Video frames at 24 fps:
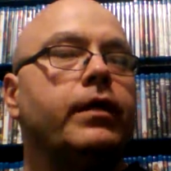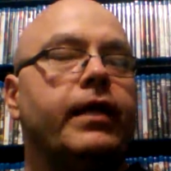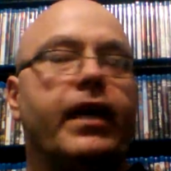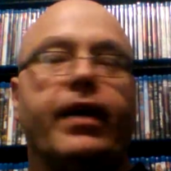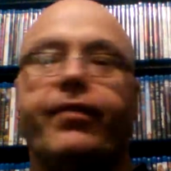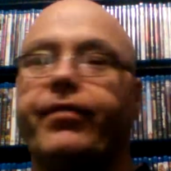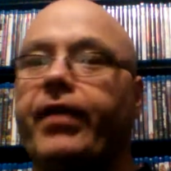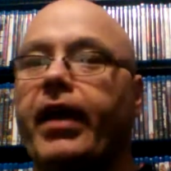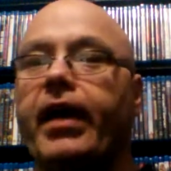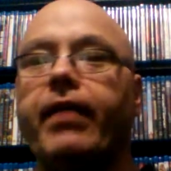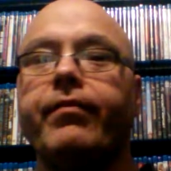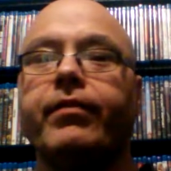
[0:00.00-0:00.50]

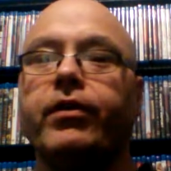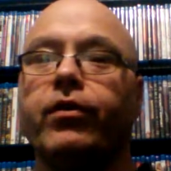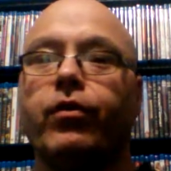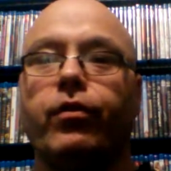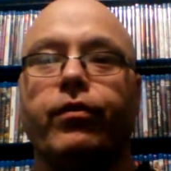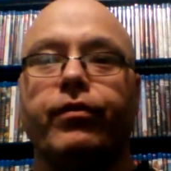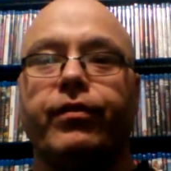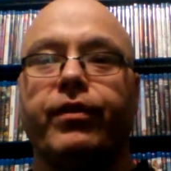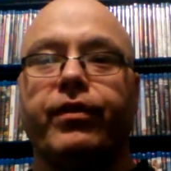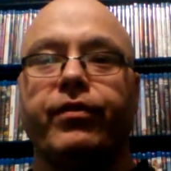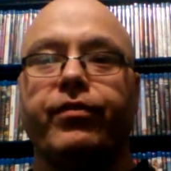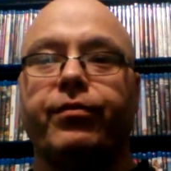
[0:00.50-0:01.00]
if you haven't
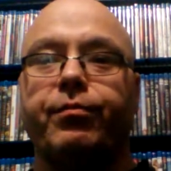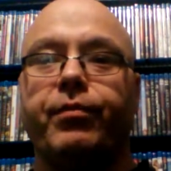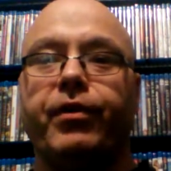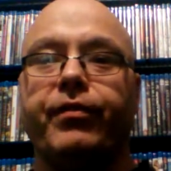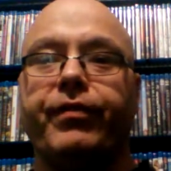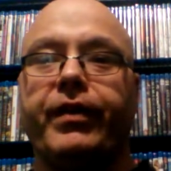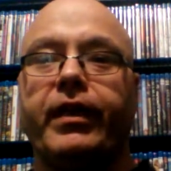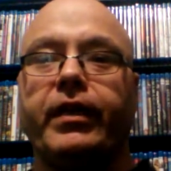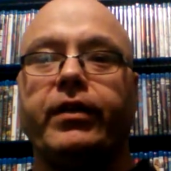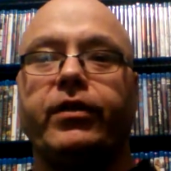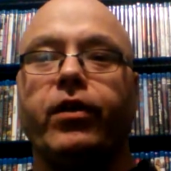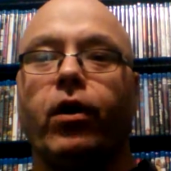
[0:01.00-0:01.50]
heard this
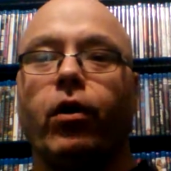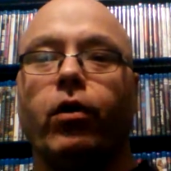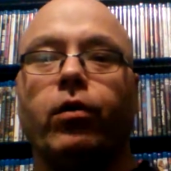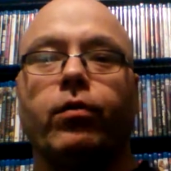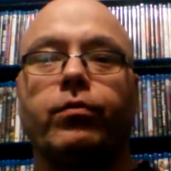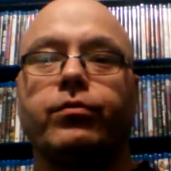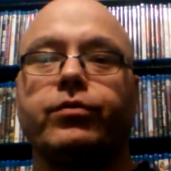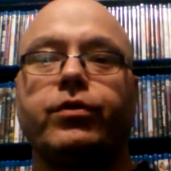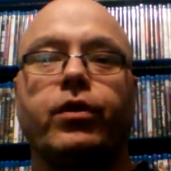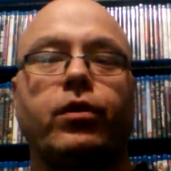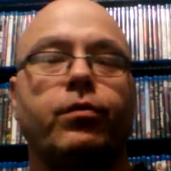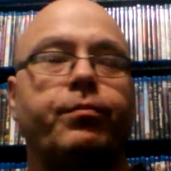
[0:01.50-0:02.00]
movie,
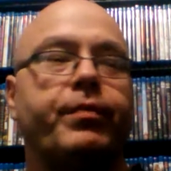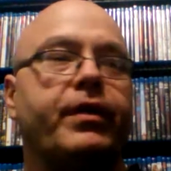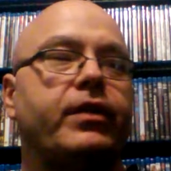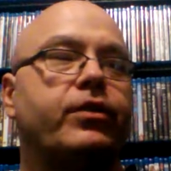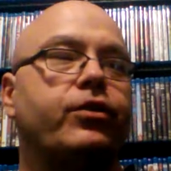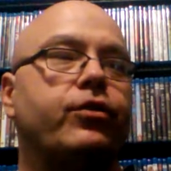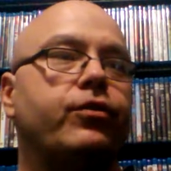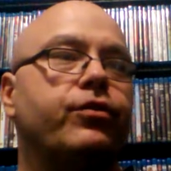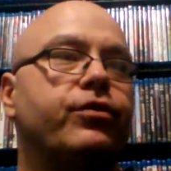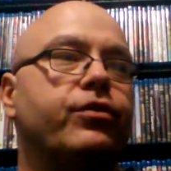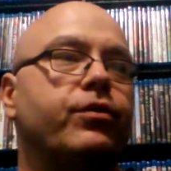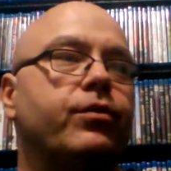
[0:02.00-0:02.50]
don't be
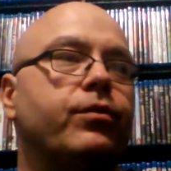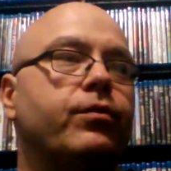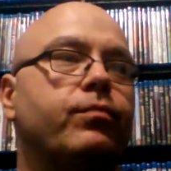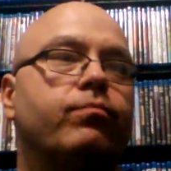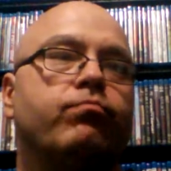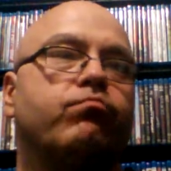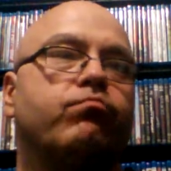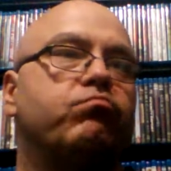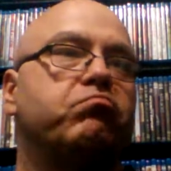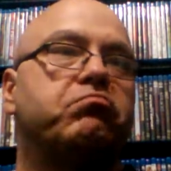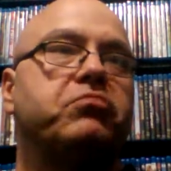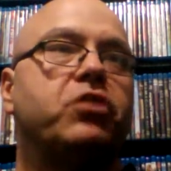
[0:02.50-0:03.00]

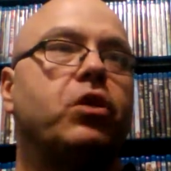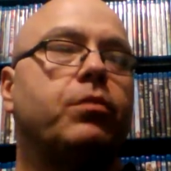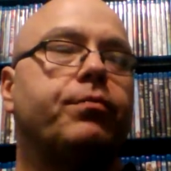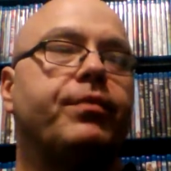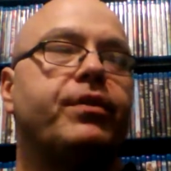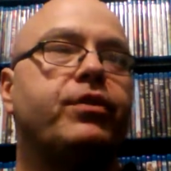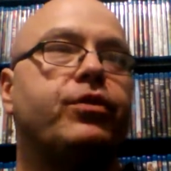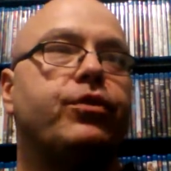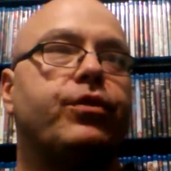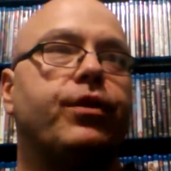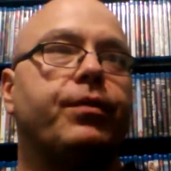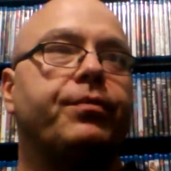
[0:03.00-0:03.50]

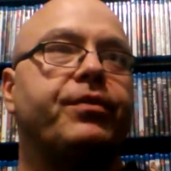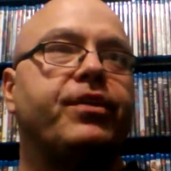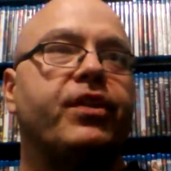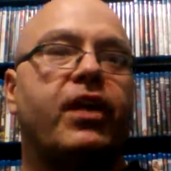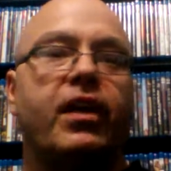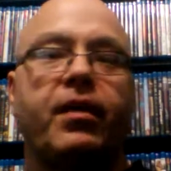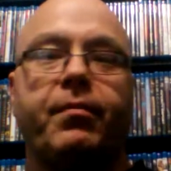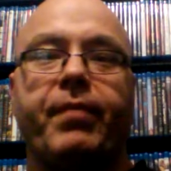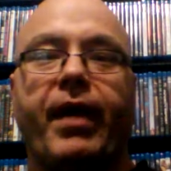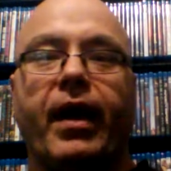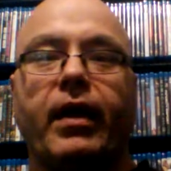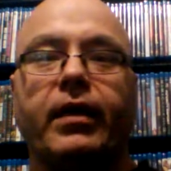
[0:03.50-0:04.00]
too
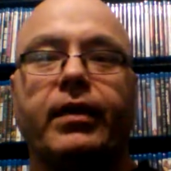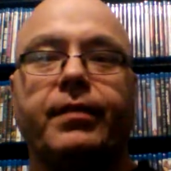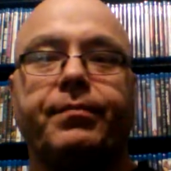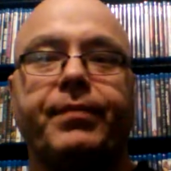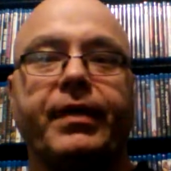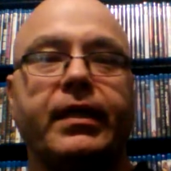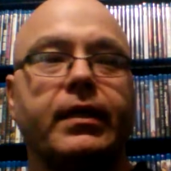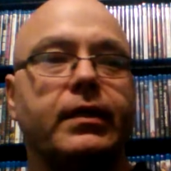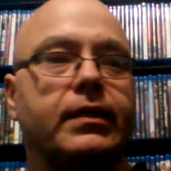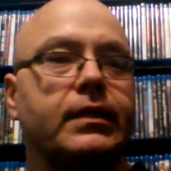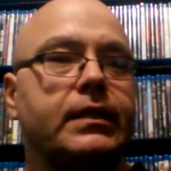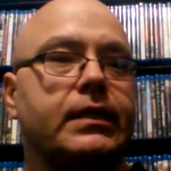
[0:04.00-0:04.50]
upset about it
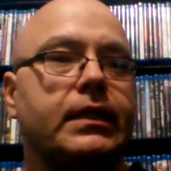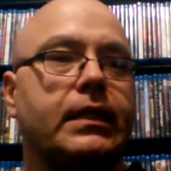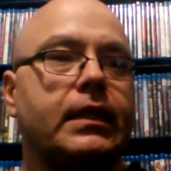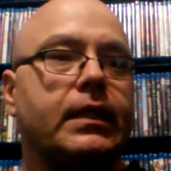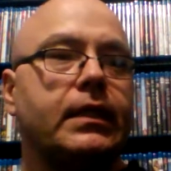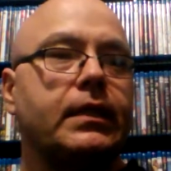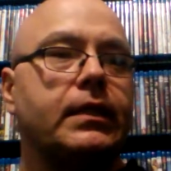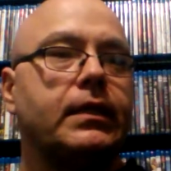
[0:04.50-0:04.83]
because